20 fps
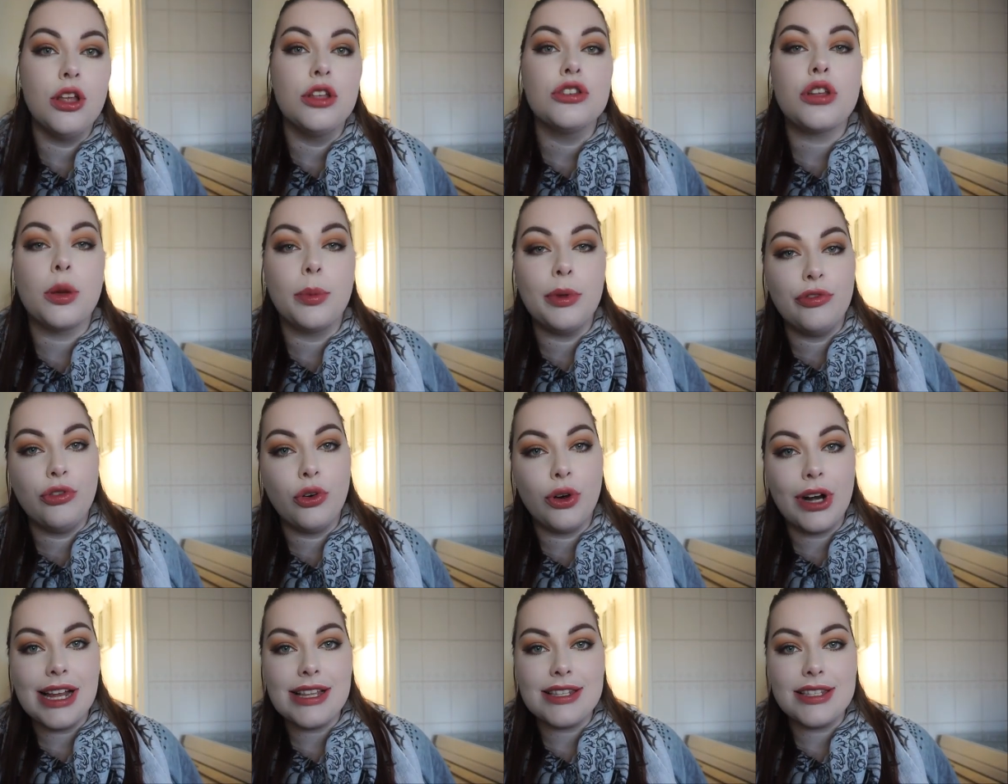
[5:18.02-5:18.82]
So
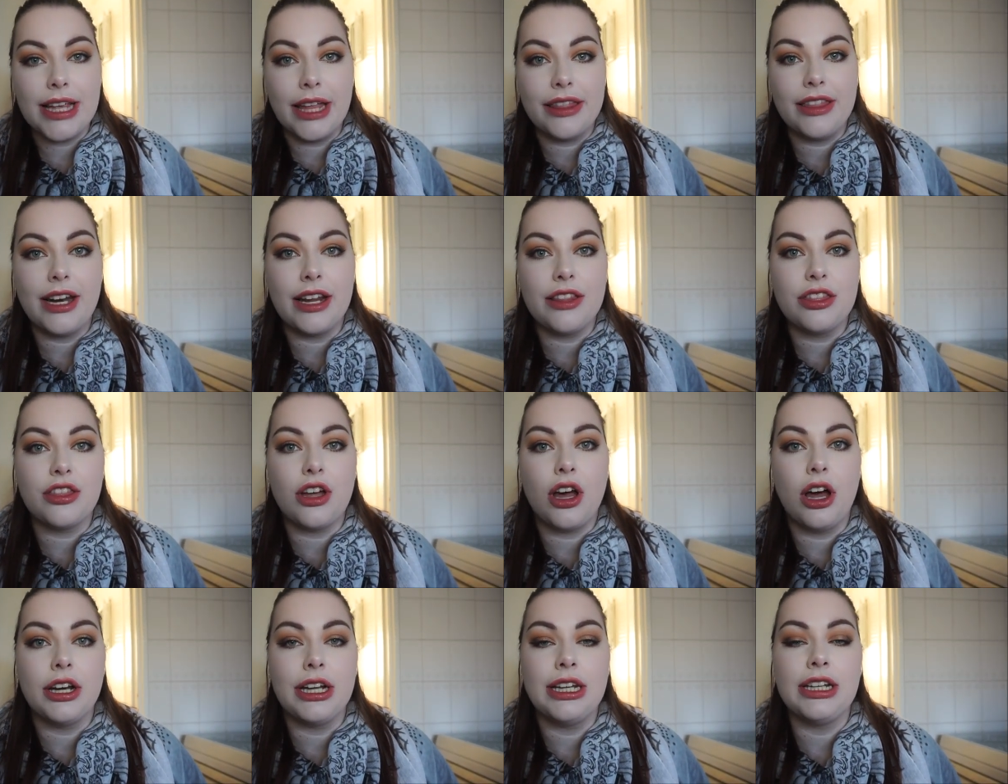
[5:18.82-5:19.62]
before I said that I
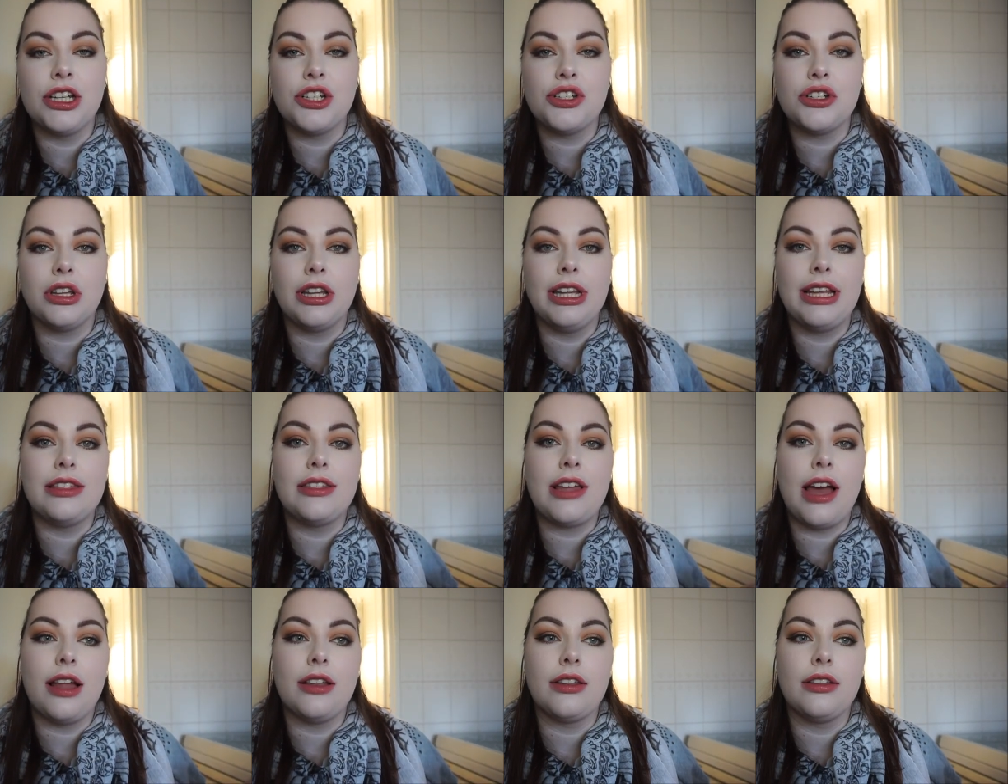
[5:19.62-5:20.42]
thought initially
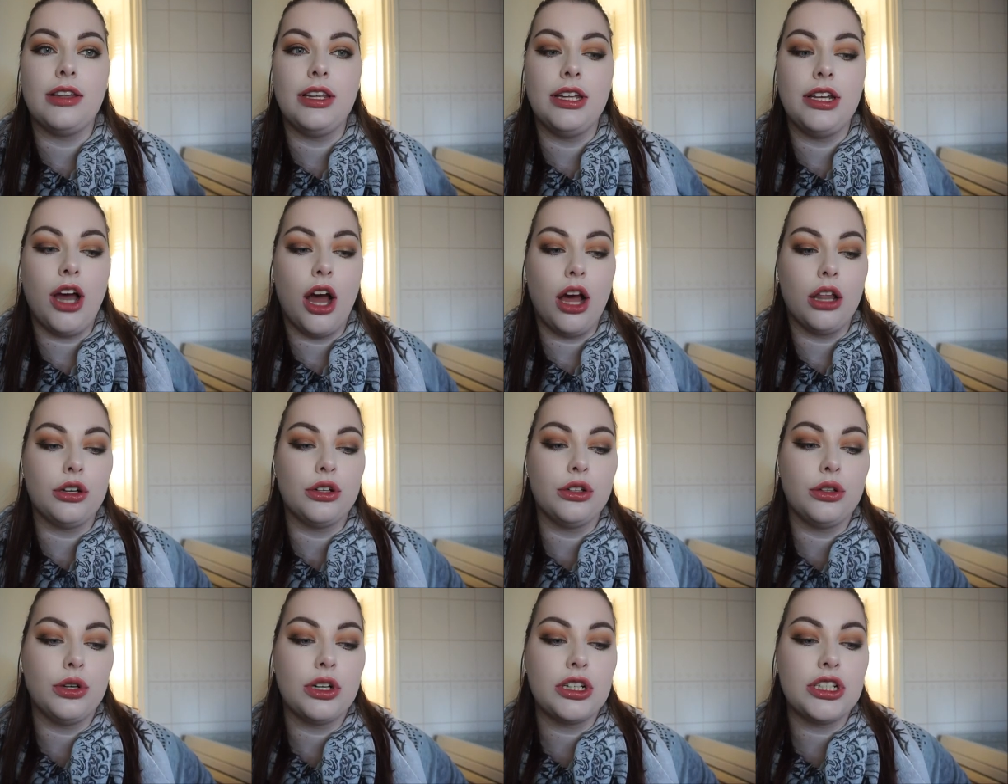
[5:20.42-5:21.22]
that the
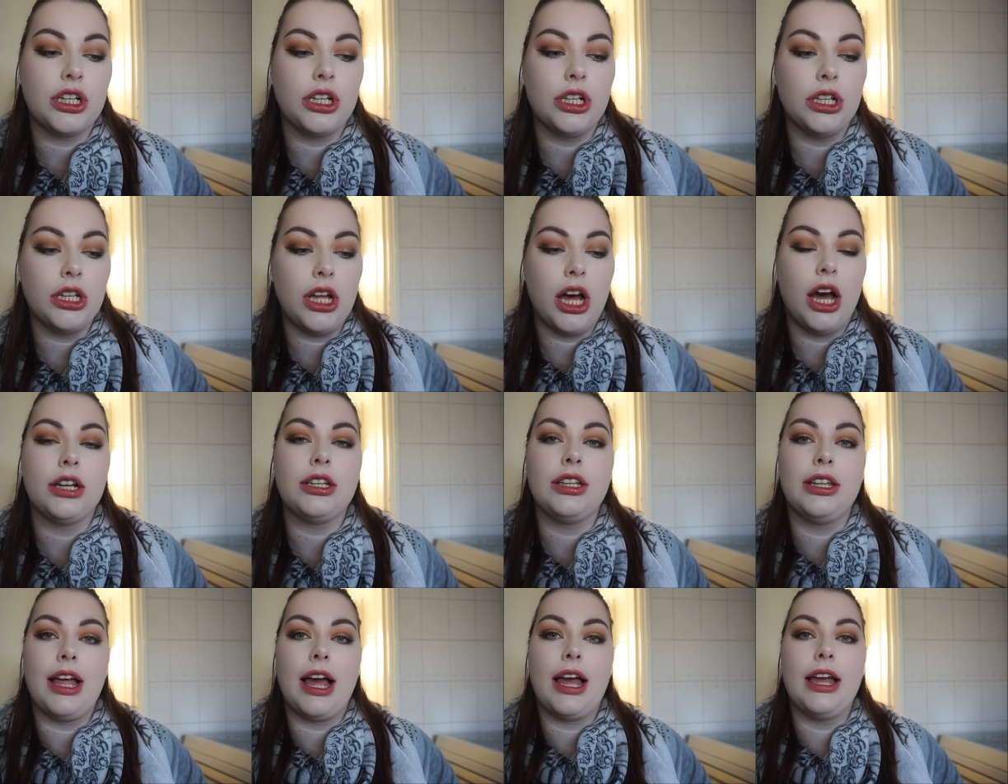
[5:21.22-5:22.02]
color looked a
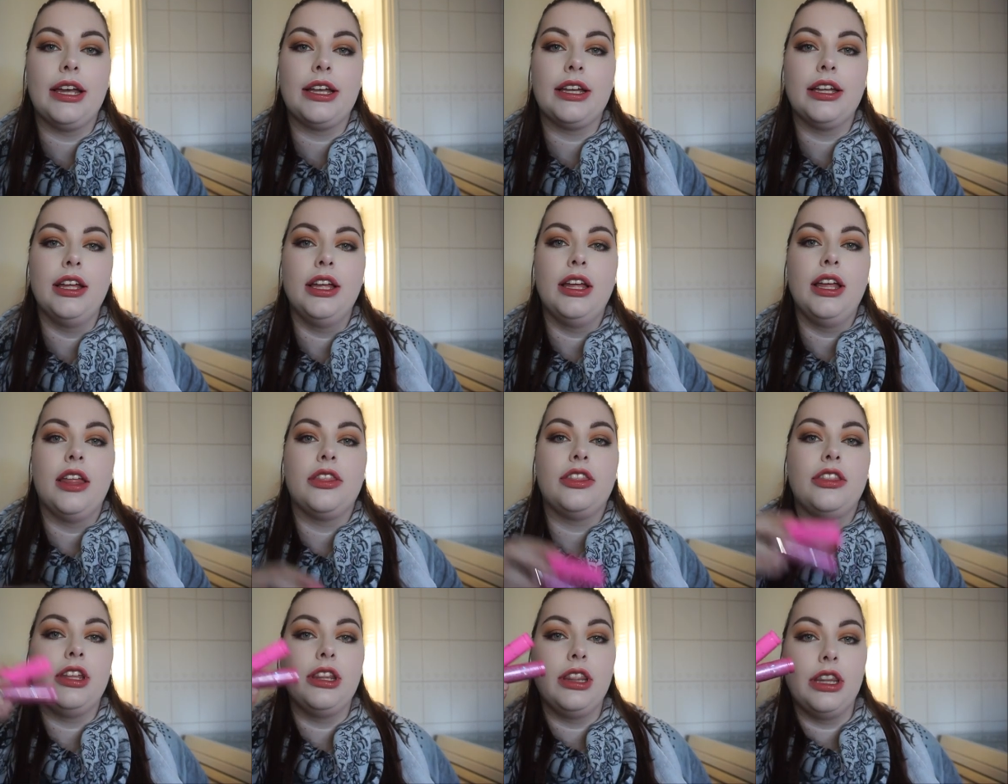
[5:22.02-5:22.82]
lot like
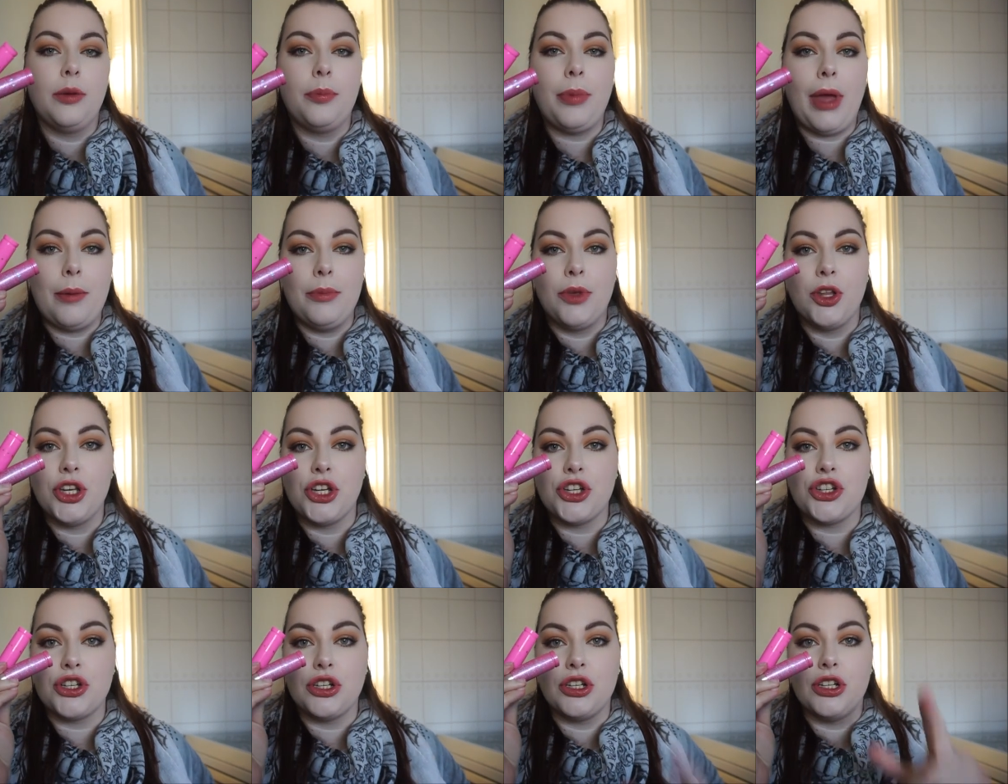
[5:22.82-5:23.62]
the Lip
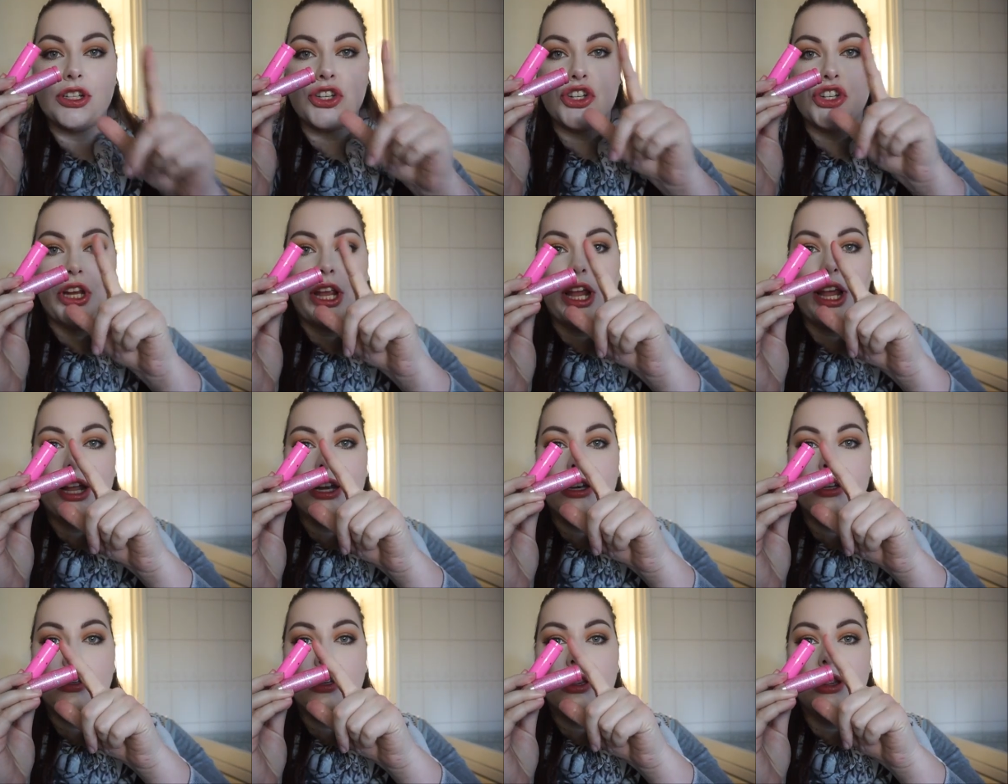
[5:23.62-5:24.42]
Ammunition
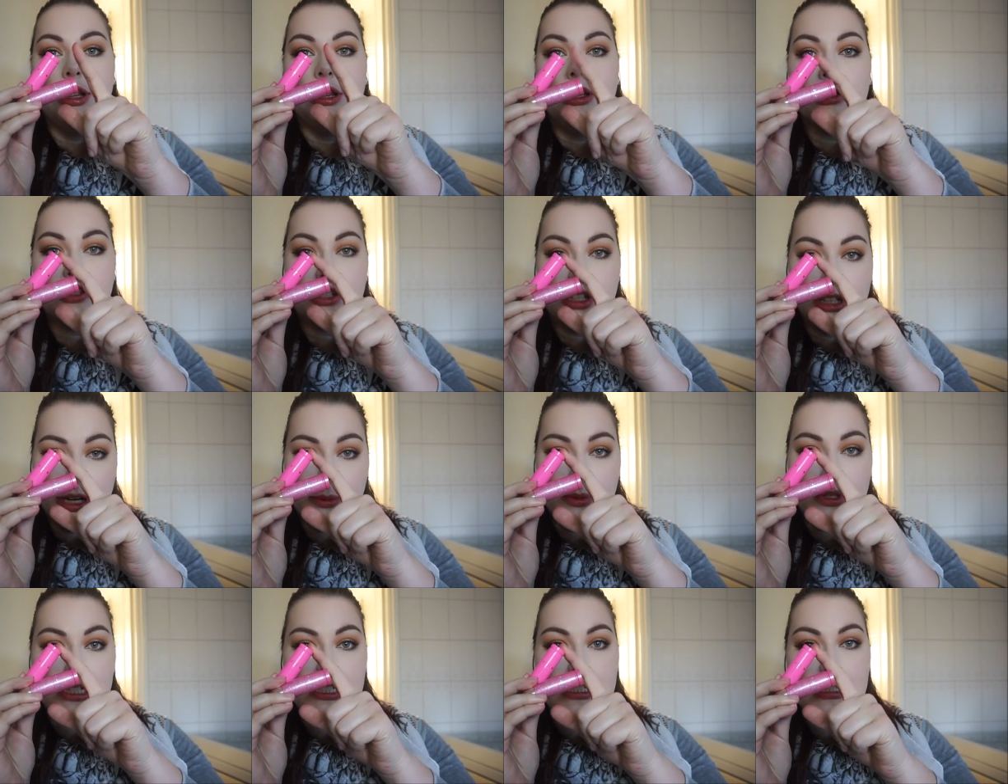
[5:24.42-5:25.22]
shade
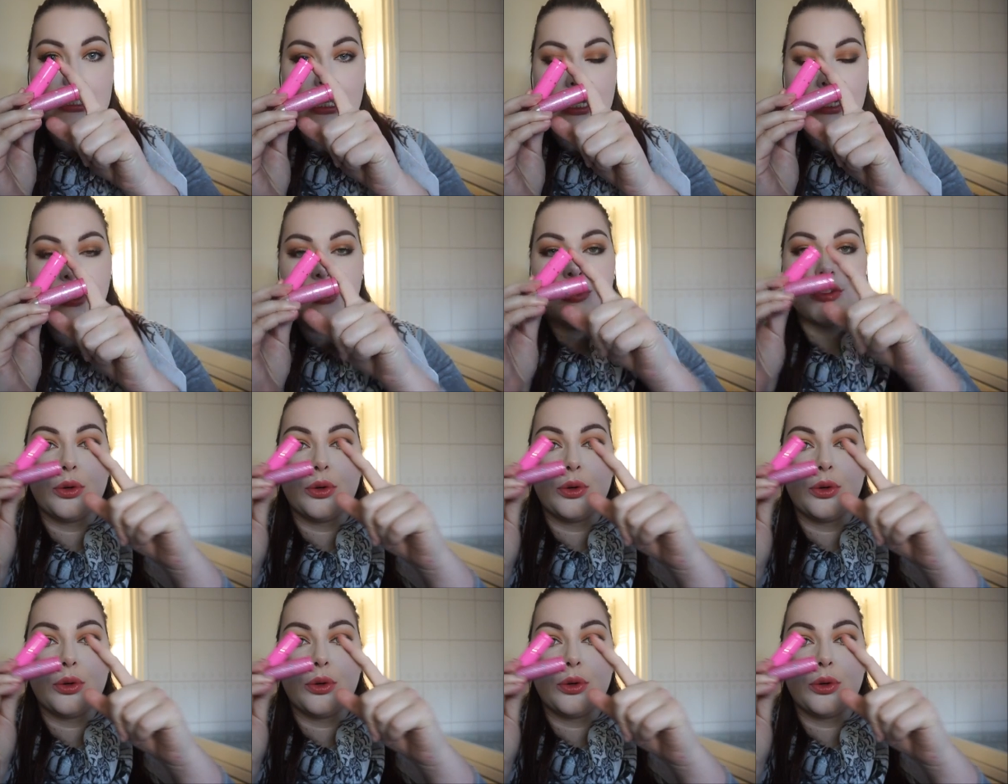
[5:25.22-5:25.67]
Celebrity Skin.